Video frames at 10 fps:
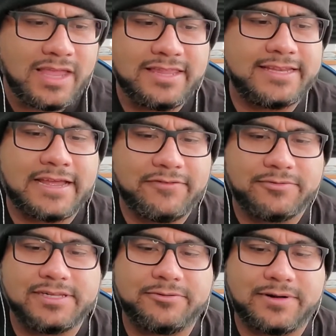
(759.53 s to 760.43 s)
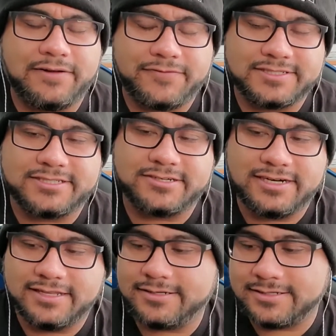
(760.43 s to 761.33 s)
And they haven't really referenced her
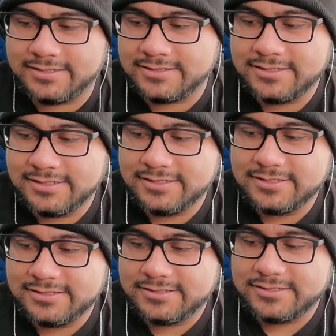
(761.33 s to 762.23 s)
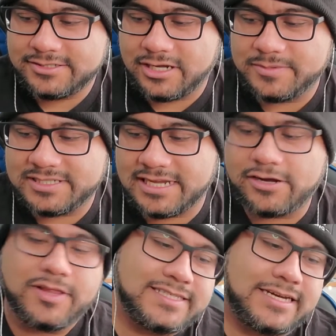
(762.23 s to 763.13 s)
either. So I'm just like,
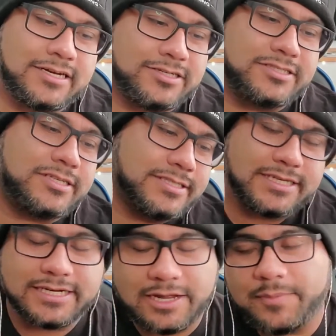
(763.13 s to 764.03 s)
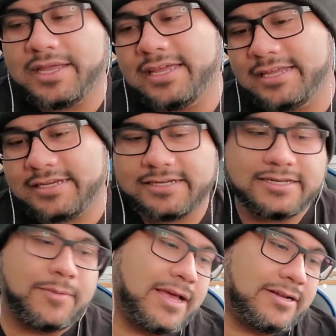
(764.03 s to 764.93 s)
are these characters are just going to come in,
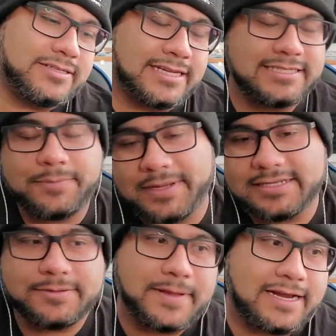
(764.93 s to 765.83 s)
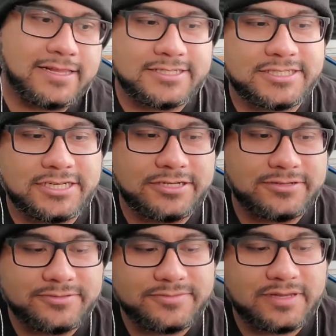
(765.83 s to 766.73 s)
come out, like dip in, dip out of the
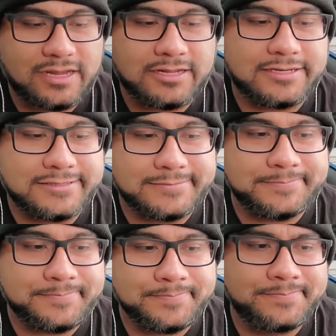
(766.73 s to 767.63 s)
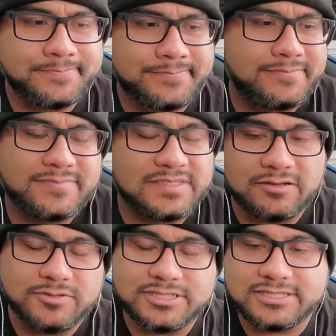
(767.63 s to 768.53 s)
show? And
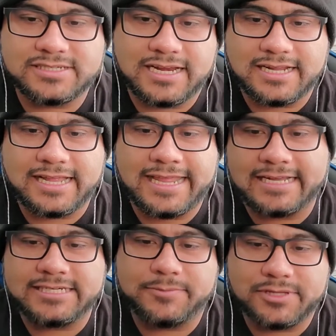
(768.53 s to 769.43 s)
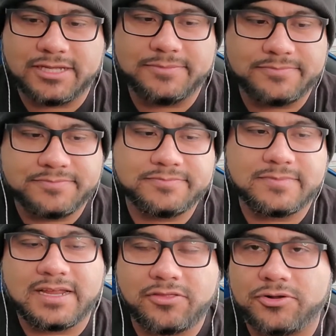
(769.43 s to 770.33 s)
we'll just kind of like catch up with them,
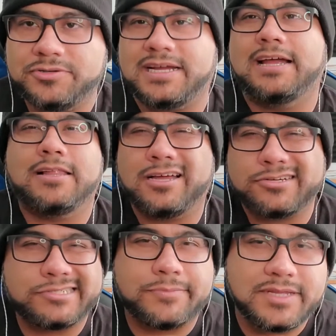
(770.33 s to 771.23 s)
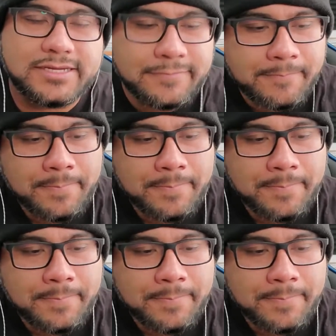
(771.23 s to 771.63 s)
like through dialogue or something.